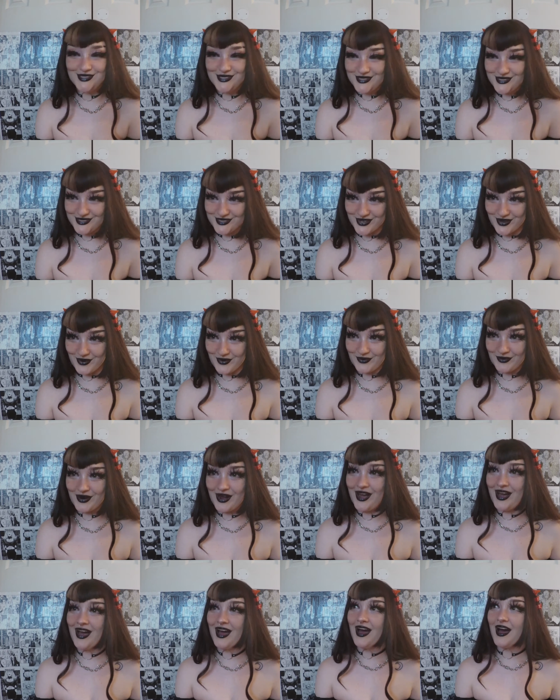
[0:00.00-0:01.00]
So
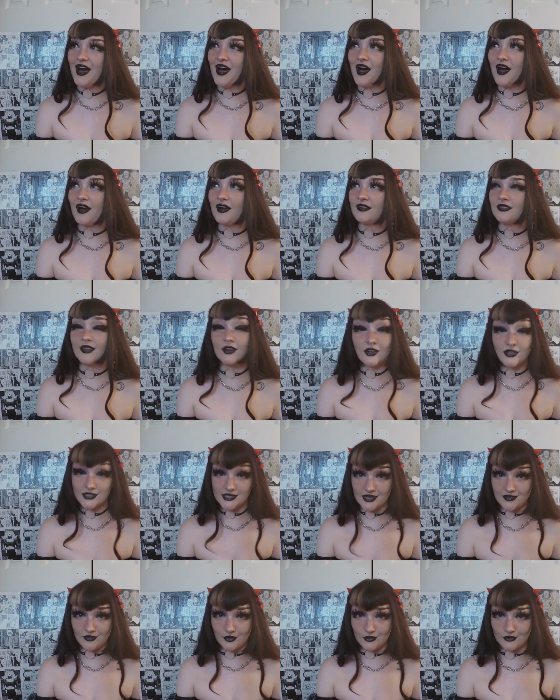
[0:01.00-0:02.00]
there are
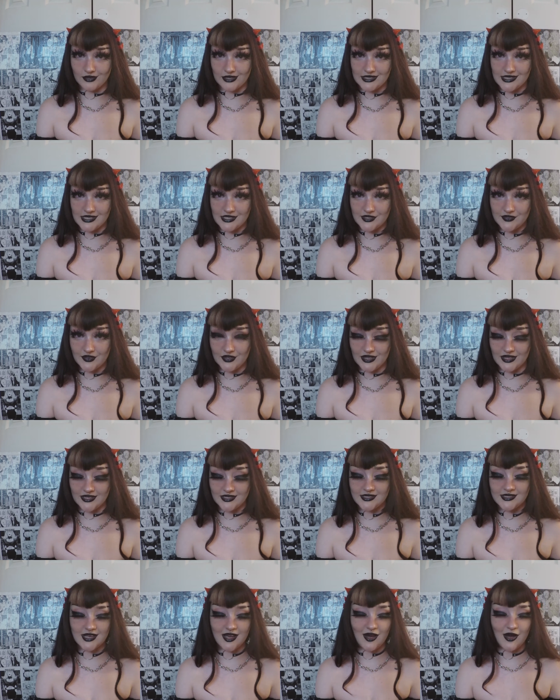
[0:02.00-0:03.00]
several reasons for
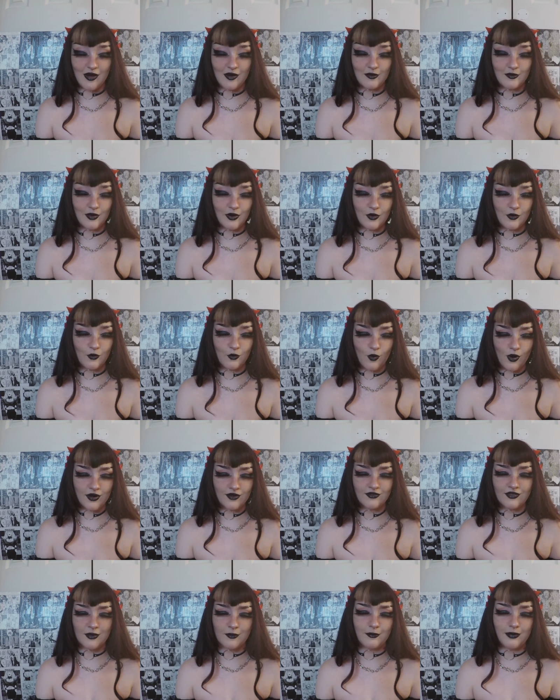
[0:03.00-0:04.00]
this. One
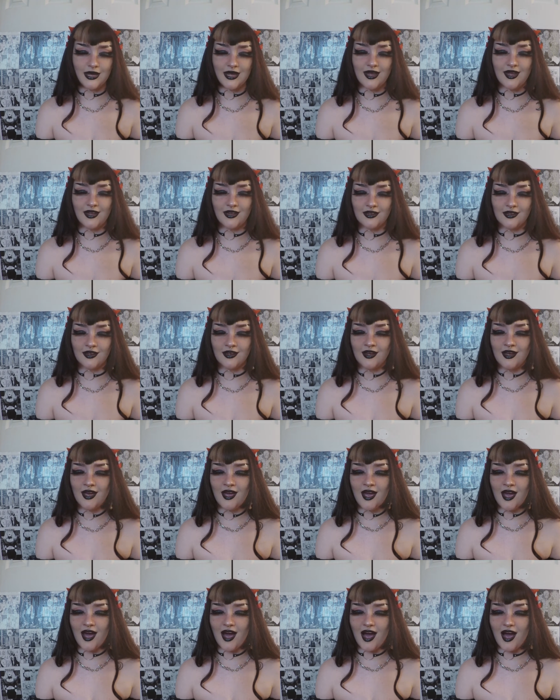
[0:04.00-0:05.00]
of them being
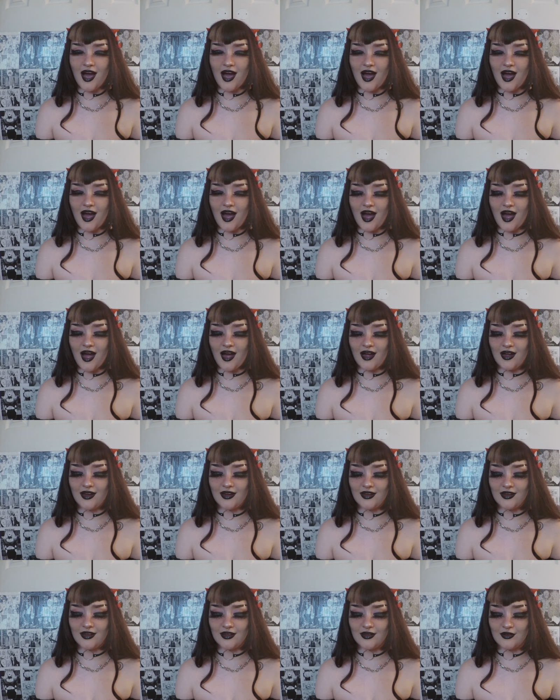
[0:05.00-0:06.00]

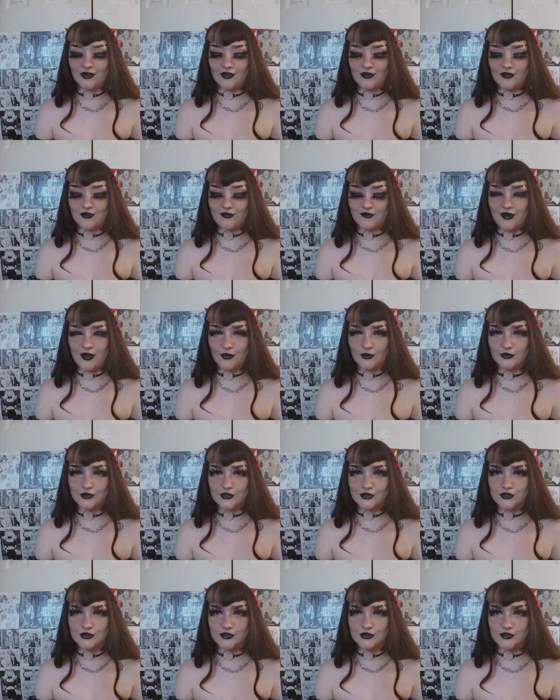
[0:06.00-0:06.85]
I felt